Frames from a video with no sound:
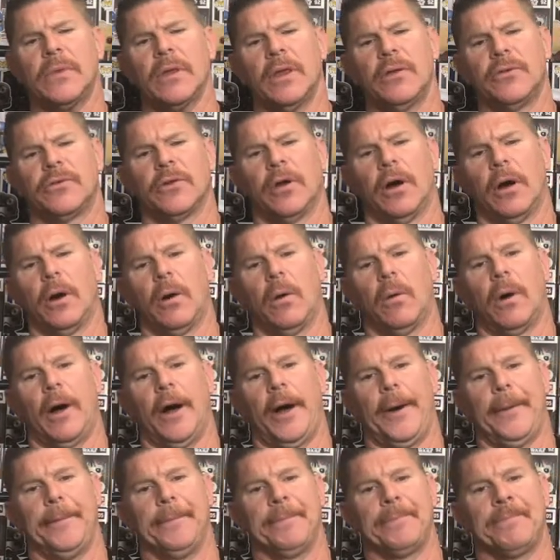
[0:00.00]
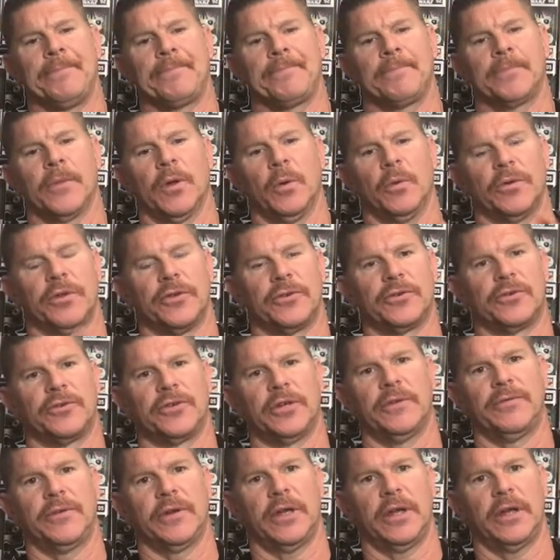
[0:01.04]
So with the
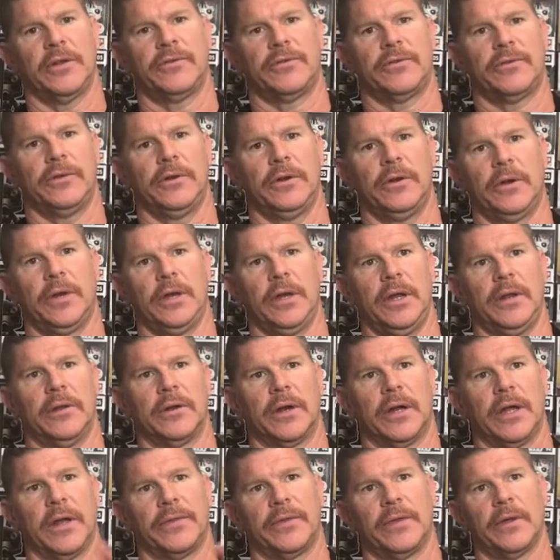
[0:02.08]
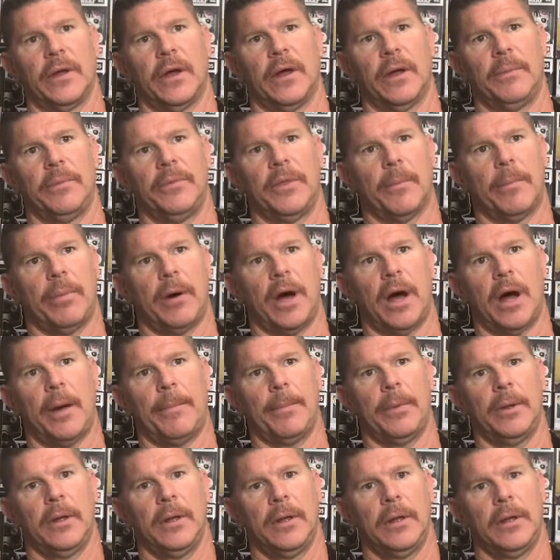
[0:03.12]
certificates, you can either get the pop